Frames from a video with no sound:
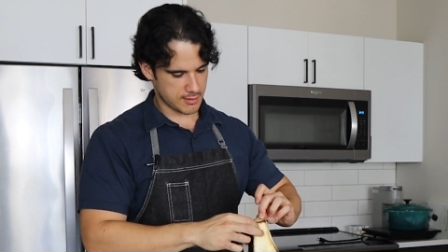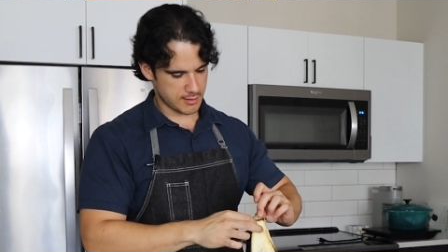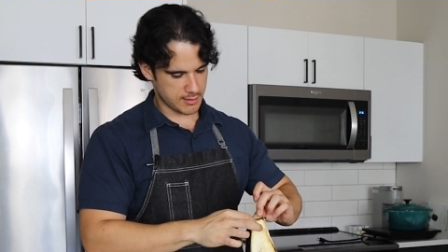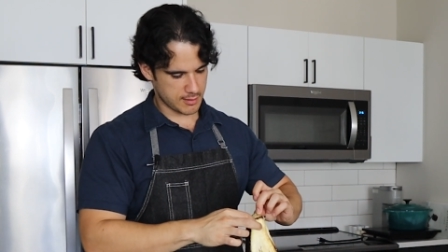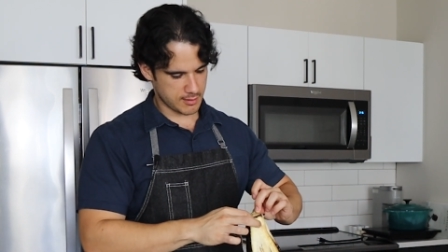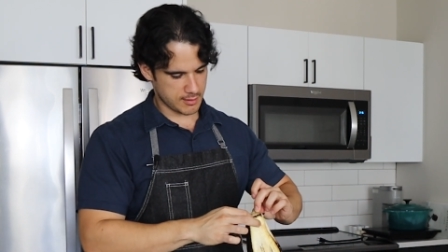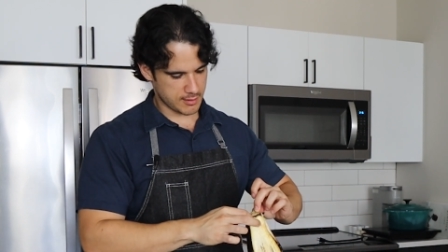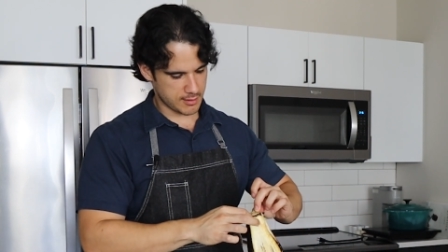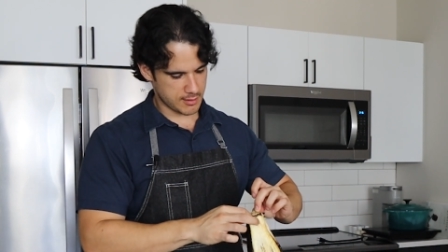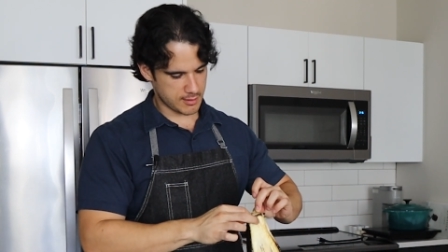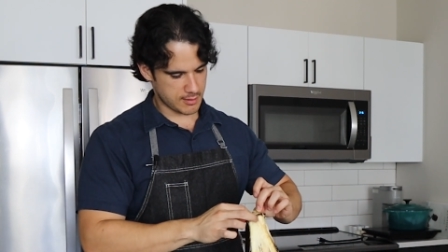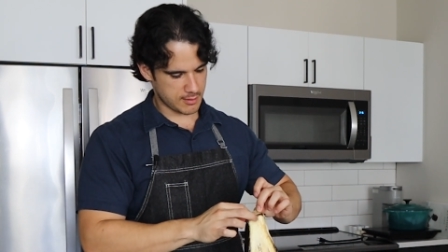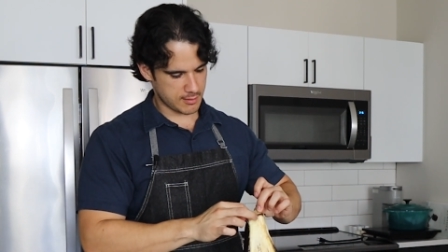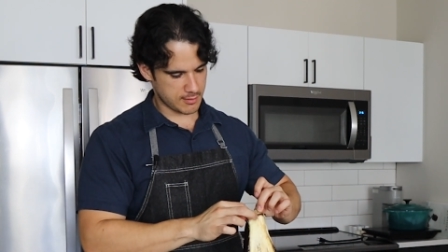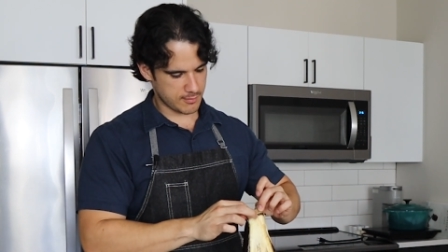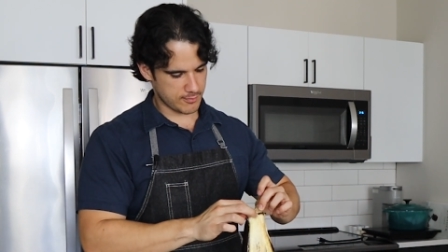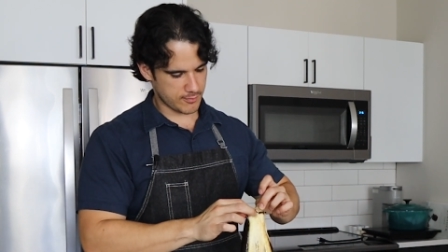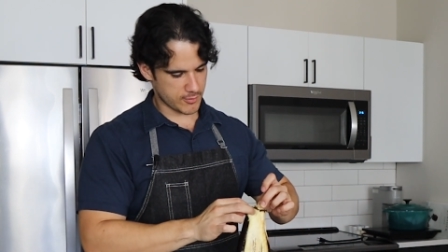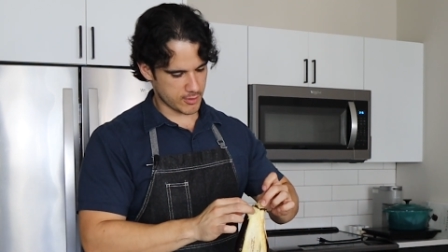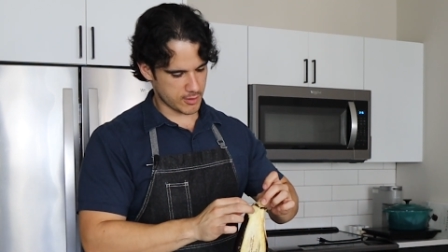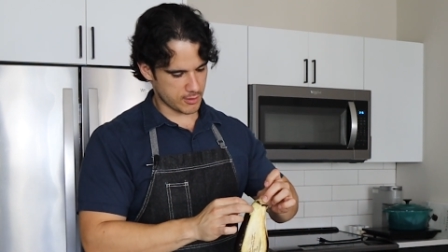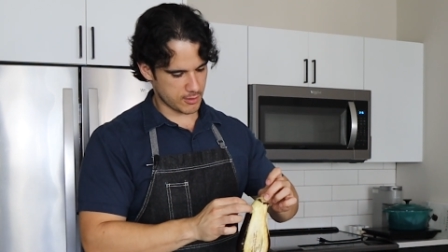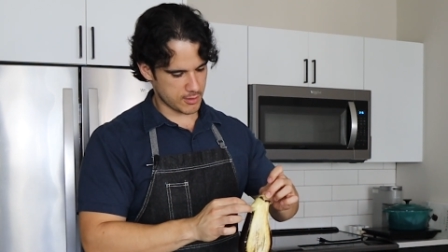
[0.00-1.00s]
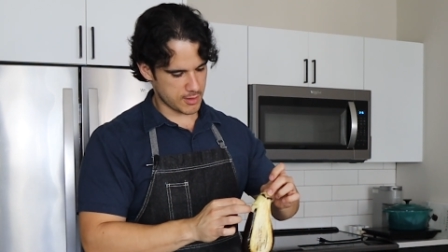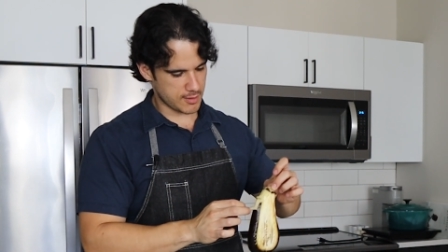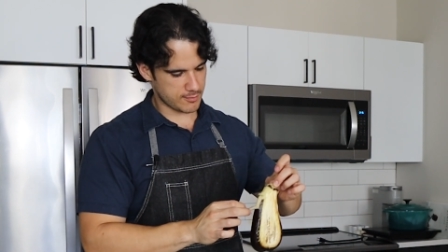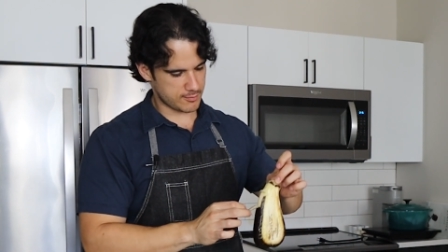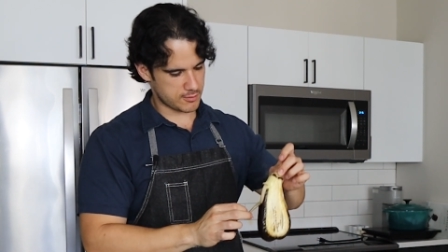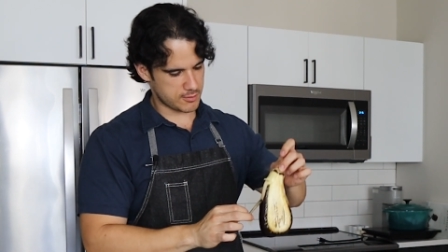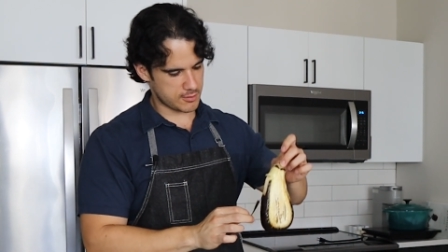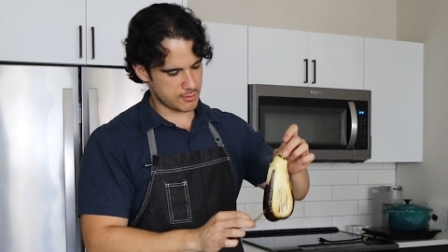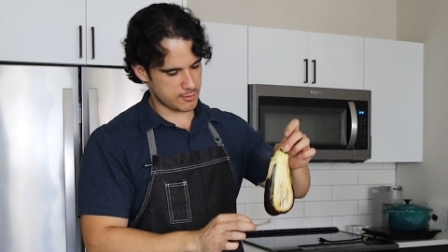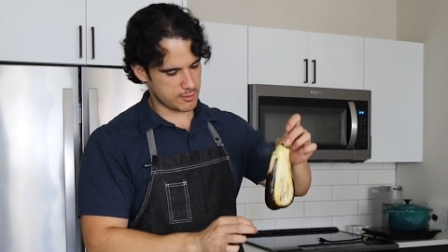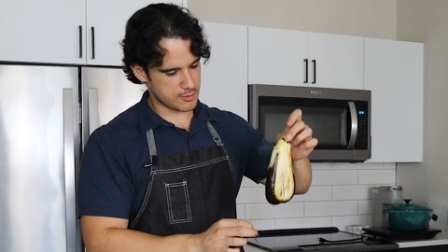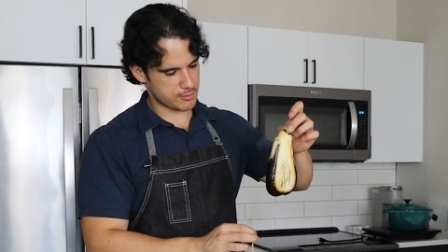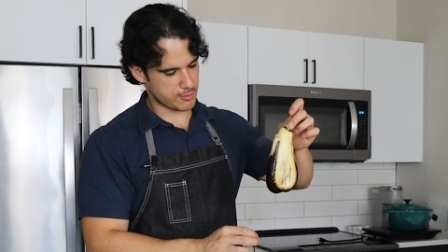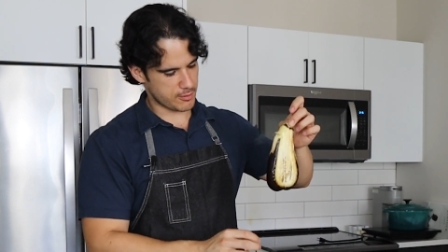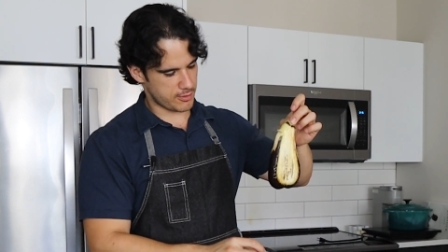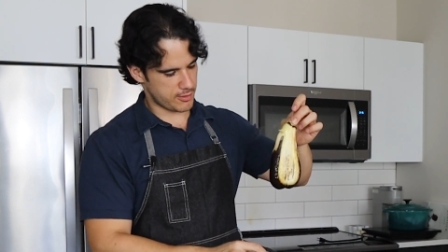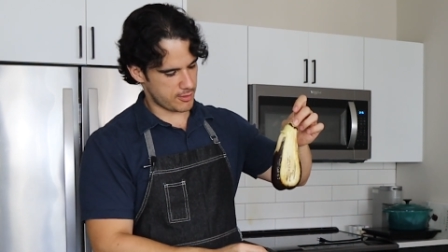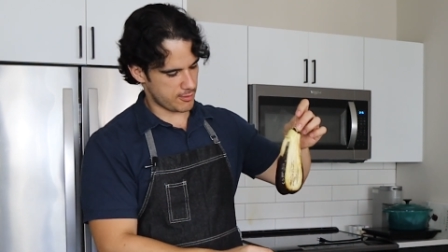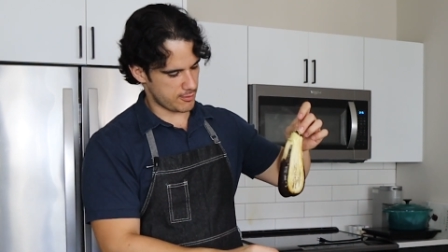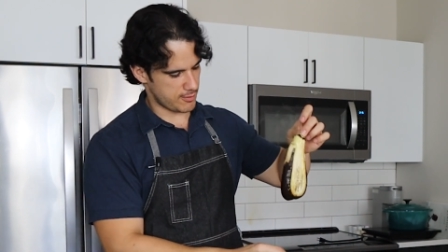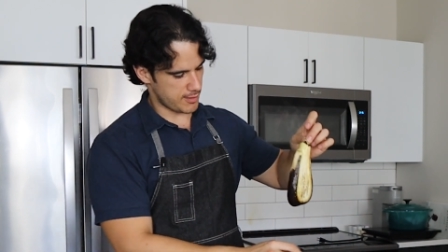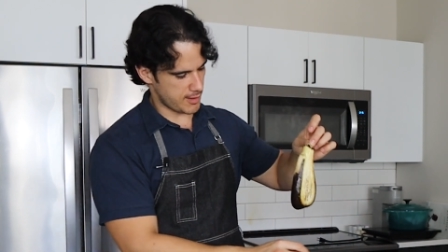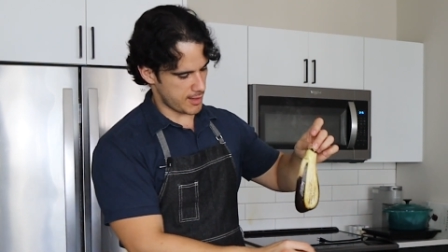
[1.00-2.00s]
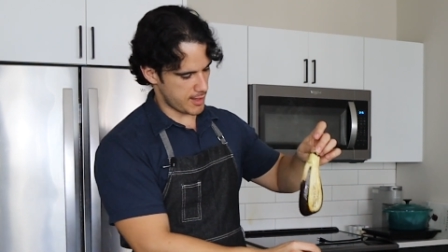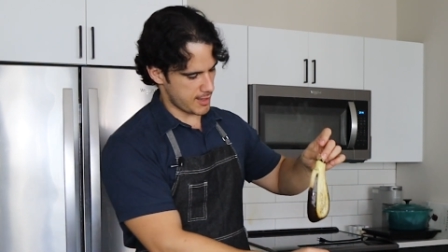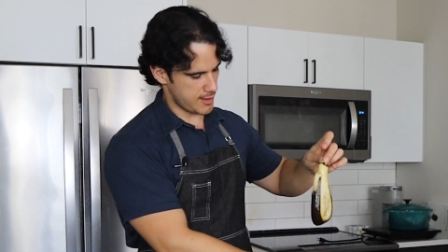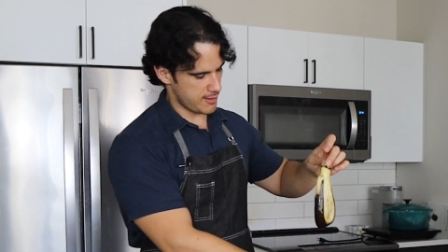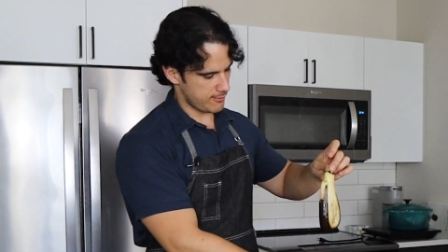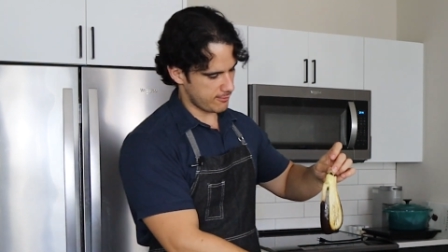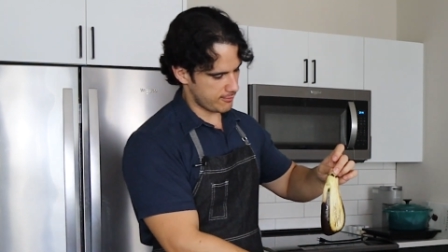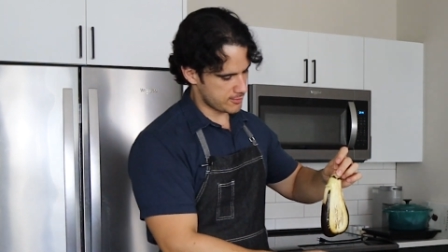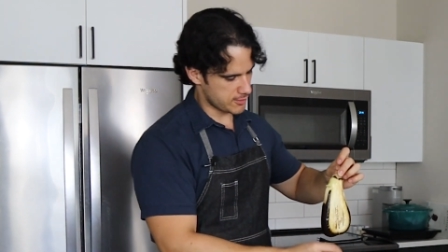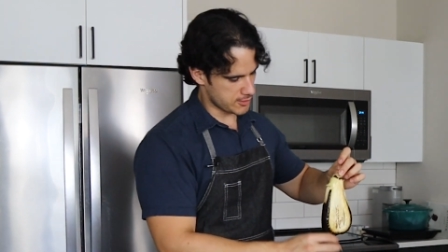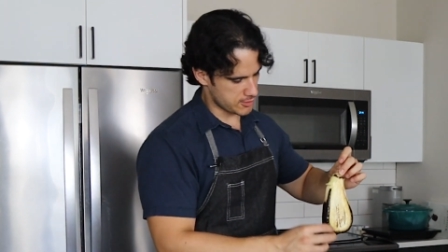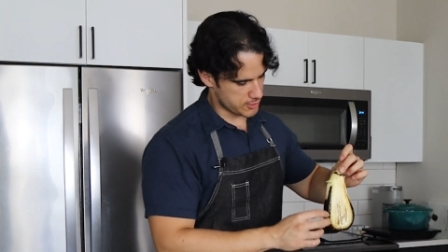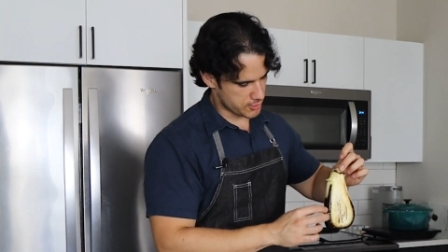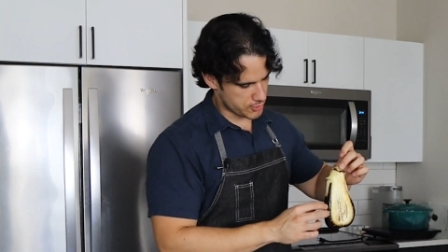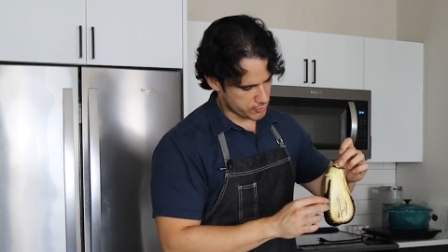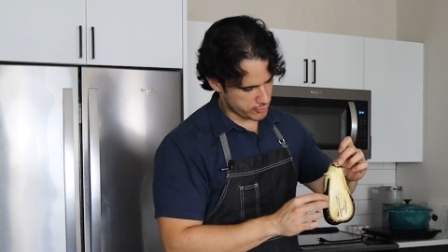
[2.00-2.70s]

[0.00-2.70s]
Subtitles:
And then all you have to do is with your knife, just